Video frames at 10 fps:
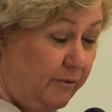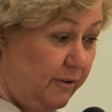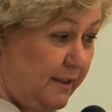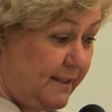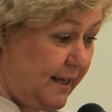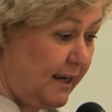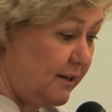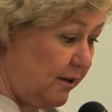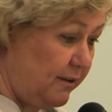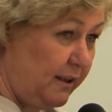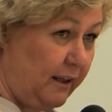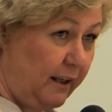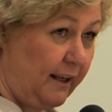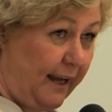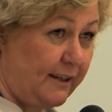for this
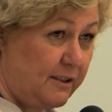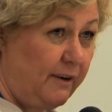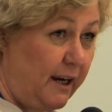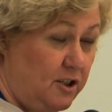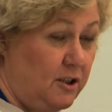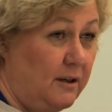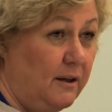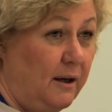endothelial activation,